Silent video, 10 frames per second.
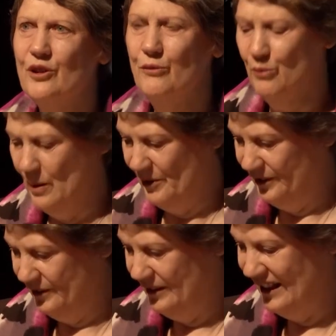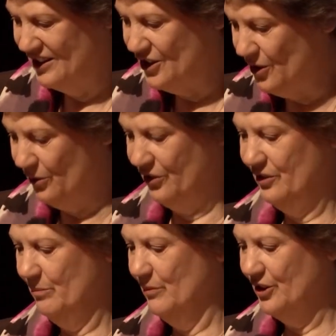of women and
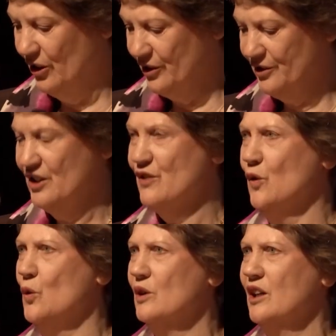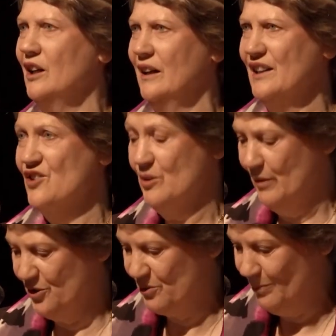youth, minorities of all kinds, the
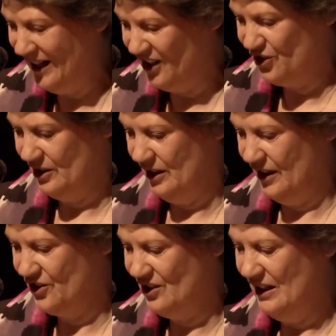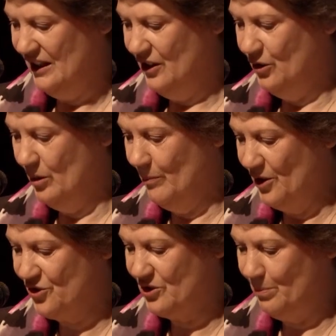most marginalised, who are
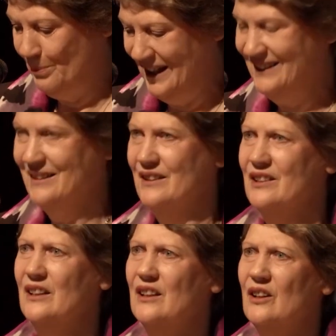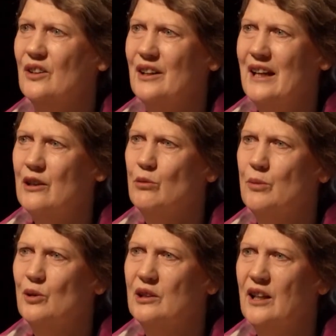most dependent on an
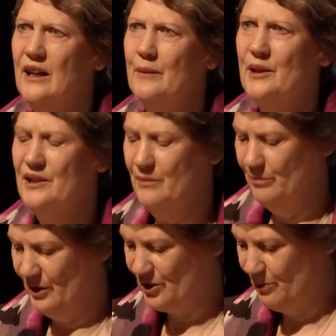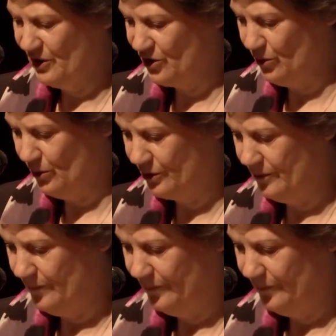equitable climate, must be sought.